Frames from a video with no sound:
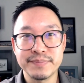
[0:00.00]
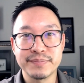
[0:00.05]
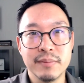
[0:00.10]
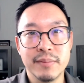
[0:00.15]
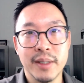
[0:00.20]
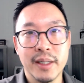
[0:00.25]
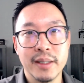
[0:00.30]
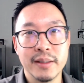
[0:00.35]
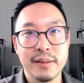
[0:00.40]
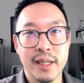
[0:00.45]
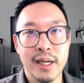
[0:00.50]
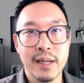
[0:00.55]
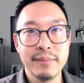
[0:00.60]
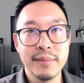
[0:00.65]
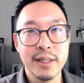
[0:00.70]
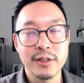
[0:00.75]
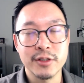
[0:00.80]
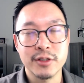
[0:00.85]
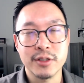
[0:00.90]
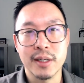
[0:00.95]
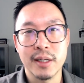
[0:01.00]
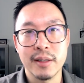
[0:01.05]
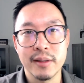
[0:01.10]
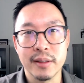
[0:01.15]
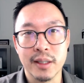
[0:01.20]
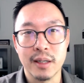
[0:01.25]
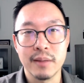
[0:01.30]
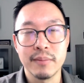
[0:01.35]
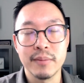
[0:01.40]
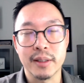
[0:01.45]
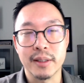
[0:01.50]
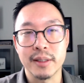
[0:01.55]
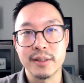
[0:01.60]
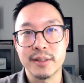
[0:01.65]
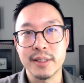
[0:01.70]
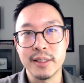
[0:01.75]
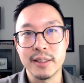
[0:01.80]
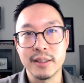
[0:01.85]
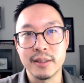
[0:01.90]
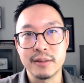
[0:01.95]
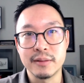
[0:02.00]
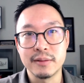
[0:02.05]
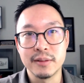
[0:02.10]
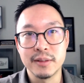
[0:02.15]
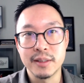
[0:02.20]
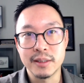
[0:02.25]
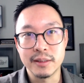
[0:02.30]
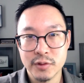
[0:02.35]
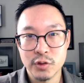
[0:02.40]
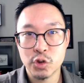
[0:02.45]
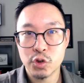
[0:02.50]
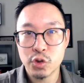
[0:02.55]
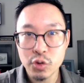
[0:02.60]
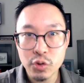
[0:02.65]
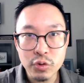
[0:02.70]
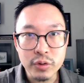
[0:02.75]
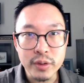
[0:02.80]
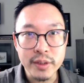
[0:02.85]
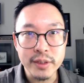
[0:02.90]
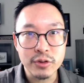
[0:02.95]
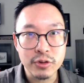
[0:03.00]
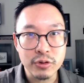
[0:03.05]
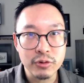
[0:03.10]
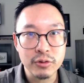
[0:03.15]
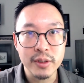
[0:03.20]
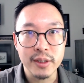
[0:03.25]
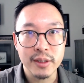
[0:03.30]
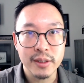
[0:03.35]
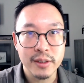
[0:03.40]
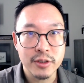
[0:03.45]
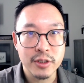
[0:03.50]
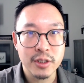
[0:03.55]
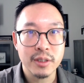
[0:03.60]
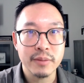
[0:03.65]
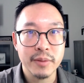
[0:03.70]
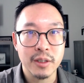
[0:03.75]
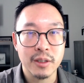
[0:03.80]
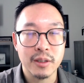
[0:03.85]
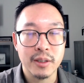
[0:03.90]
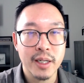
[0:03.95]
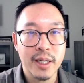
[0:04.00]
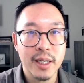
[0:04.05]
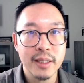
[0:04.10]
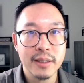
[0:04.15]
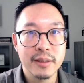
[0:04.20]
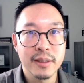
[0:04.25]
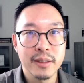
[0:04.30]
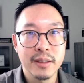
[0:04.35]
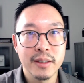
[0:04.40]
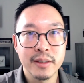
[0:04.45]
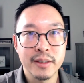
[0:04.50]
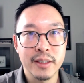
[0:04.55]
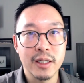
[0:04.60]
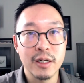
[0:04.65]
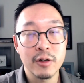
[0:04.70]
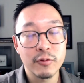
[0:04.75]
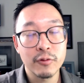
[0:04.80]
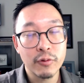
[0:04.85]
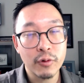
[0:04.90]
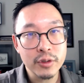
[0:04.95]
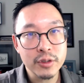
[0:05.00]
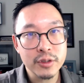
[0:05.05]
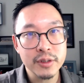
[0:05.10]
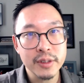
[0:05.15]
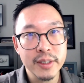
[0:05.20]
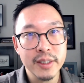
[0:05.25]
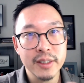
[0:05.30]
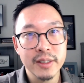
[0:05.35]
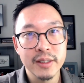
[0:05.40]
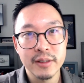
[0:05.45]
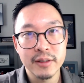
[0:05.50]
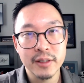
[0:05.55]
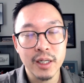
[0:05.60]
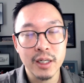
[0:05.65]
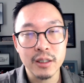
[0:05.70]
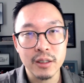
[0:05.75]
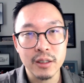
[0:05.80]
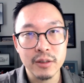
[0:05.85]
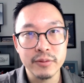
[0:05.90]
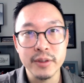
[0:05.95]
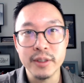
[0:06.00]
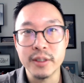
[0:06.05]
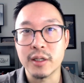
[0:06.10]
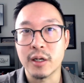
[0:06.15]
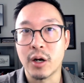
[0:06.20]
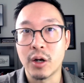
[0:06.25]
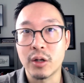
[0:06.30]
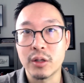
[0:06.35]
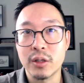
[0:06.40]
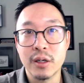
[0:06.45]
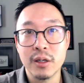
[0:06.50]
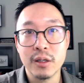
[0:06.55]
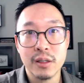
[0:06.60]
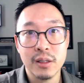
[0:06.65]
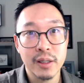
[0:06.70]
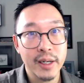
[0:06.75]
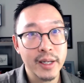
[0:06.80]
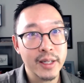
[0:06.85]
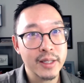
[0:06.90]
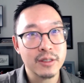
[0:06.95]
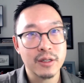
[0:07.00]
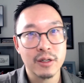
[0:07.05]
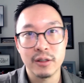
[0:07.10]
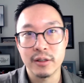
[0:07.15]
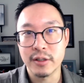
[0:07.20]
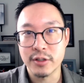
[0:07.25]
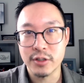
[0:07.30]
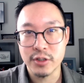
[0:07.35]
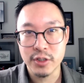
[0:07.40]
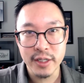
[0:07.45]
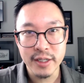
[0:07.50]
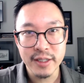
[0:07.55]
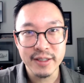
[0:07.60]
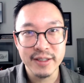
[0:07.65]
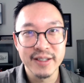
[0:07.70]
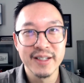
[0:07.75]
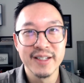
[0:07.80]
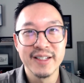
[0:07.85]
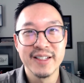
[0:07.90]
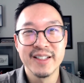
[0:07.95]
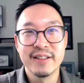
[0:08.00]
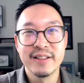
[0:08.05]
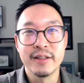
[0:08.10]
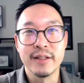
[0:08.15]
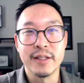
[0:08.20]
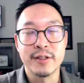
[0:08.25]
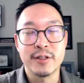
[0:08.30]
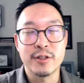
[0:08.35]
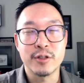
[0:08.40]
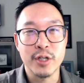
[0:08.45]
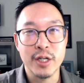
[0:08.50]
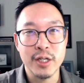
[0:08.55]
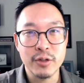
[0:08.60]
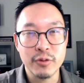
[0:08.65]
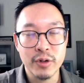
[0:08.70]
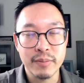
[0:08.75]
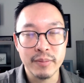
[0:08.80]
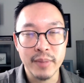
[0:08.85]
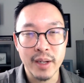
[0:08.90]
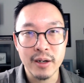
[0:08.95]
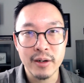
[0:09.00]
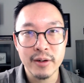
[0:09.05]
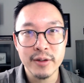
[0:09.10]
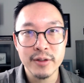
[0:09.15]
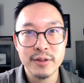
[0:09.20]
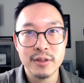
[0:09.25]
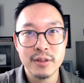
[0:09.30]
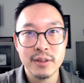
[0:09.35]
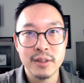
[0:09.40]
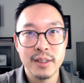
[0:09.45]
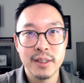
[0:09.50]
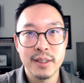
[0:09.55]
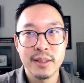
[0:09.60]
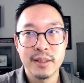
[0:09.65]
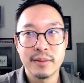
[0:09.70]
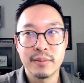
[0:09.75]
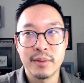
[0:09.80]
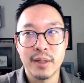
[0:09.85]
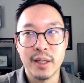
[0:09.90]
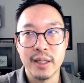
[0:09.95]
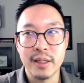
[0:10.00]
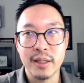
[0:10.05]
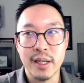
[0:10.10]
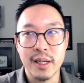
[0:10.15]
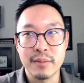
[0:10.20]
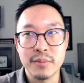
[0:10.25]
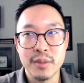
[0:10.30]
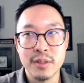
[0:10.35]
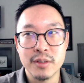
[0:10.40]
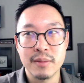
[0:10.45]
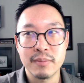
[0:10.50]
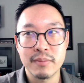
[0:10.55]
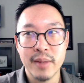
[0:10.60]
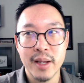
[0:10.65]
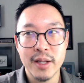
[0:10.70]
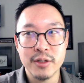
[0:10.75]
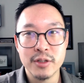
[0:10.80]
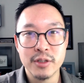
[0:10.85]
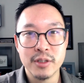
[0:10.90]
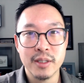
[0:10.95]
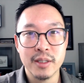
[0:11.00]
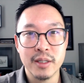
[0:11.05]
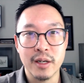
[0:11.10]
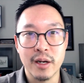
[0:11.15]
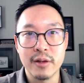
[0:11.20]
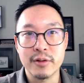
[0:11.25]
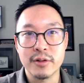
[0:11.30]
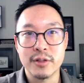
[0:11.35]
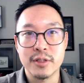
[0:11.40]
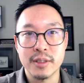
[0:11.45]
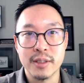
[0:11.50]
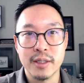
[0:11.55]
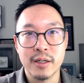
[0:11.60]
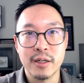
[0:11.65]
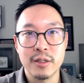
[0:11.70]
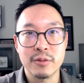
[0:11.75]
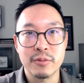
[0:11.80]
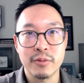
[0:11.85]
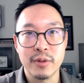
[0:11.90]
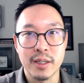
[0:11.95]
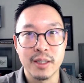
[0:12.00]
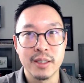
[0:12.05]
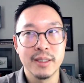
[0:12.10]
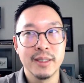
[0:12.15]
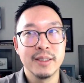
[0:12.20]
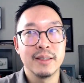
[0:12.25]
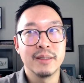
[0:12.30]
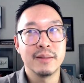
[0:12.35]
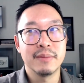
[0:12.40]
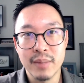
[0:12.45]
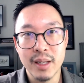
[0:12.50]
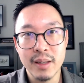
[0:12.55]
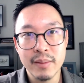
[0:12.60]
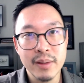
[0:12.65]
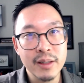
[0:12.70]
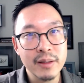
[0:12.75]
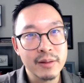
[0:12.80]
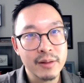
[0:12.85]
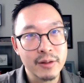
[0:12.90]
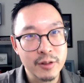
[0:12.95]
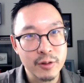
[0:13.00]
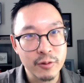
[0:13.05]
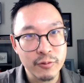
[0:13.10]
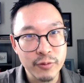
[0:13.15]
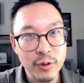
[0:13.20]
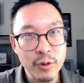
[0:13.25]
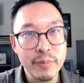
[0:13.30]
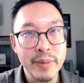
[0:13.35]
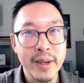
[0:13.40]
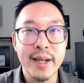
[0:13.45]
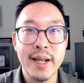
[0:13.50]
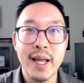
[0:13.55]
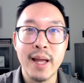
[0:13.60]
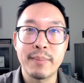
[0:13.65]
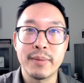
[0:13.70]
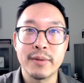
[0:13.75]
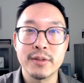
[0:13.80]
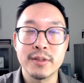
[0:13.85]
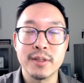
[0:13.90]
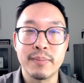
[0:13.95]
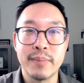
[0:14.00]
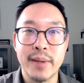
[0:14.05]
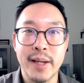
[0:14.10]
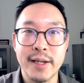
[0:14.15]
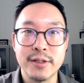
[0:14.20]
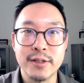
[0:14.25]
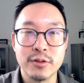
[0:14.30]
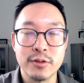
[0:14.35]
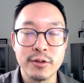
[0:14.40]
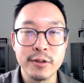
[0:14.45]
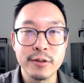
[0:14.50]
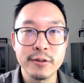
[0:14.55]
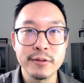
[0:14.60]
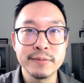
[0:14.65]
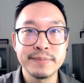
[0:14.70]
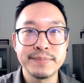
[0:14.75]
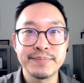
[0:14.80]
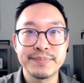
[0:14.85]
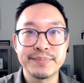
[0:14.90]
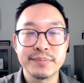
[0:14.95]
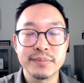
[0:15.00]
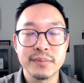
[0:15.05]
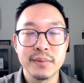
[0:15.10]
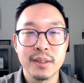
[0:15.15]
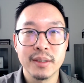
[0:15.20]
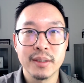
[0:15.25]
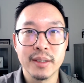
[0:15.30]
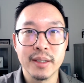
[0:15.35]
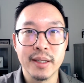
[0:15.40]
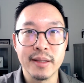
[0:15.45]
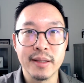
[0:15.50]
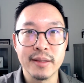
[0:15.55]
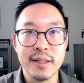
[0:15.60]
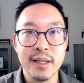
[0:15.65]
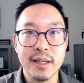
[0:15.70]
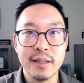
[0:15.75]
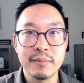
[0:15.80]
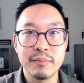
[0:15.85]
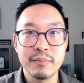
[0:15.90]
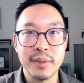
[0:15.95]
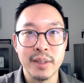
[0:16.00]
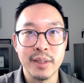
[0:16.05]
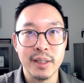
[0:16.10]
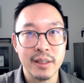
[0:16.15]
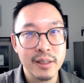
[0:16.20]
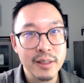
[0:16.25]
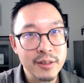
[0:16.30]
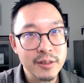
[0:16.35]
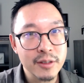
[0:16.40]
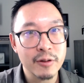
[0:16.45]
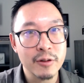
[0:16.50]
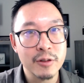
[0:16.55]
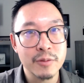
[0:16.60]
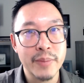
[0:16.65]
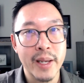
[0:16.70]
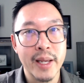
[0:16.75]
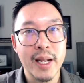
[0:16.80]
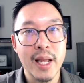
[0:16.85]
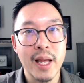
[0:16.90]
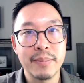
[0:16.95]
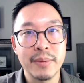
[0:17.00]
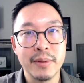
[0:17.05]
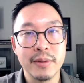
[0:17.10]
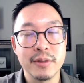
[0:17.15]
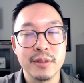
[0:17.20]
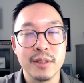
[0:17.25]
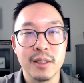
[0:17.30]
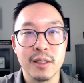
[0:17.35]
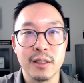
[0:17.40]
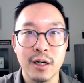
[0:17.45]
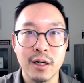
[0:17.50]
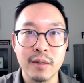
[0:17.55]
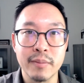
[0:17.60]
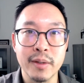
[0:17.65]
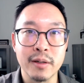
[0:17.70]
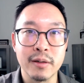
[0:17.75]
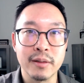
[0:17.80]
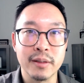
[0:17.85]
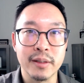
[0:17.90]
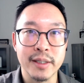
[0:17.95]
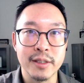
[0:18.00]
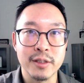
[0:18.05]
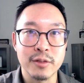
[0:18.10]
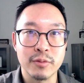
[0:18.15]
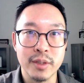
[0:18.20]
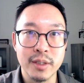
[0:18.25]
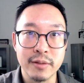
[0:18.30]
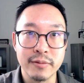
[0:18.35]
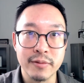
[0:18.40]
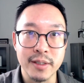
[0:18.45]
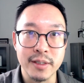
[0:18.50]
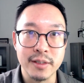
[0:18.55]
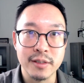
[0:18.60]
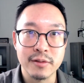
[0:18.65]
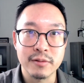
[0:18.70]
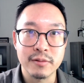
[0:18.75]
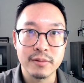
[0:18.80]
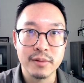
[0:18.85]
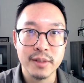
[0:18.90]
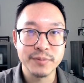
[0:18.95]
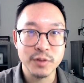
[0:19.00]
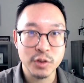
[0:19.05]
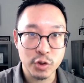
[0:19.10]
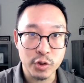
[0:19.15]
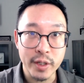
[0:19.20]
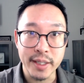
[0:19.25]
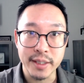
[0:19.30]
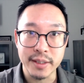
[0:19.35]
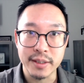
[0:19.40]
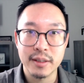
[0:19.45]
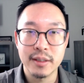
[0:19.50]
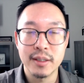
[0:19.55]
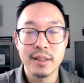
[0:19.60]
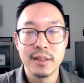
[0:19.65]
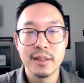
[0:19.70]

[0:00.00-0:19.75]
But I'm not sure how the government can tell truly, truly legitimate or not. Now, fortunately, knock on wood, all our clients are legit. It's genuine marriage. But I'm just imagining other scenarios where maybe there's a few bad apples that pass through. And then because of those bad apples, the government gets rid of this trend.